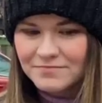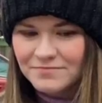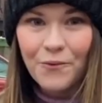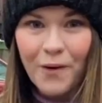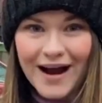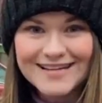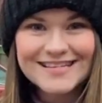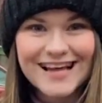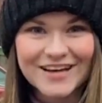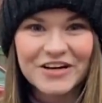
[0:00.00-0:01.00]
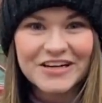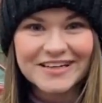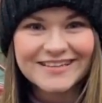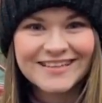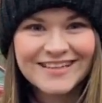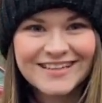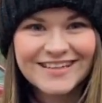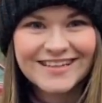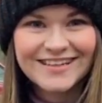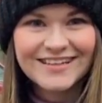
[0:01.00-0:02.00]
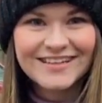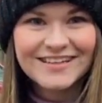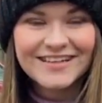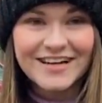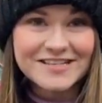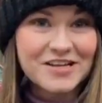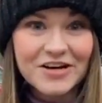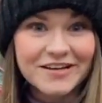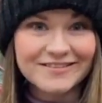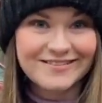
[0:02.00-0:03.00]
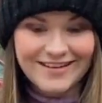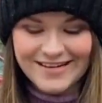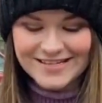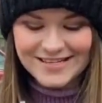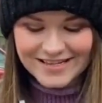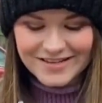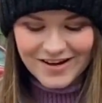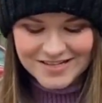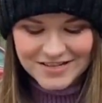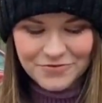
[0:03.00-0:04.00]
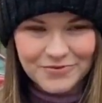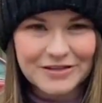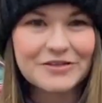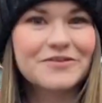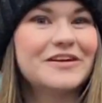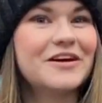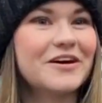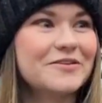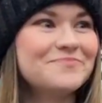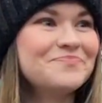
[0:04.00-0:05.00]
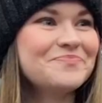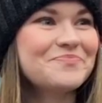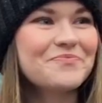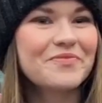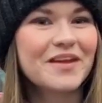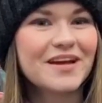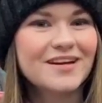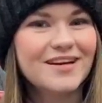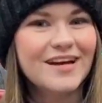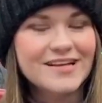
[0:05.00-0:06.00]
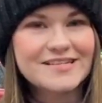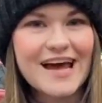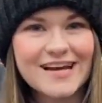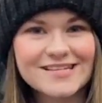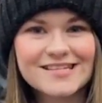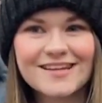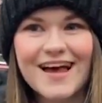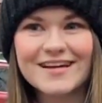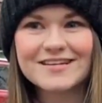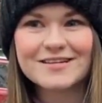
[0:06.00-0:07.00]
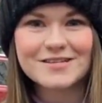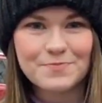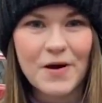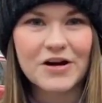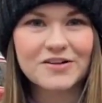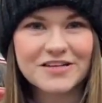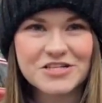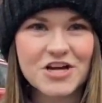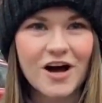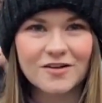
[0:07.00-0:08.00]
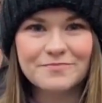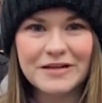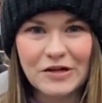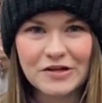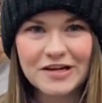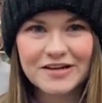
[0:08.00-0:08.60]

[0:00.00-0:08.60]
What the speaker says: Why is that good? It's good. It's honestly really, really good. It tastes like sparkly chocolate milk,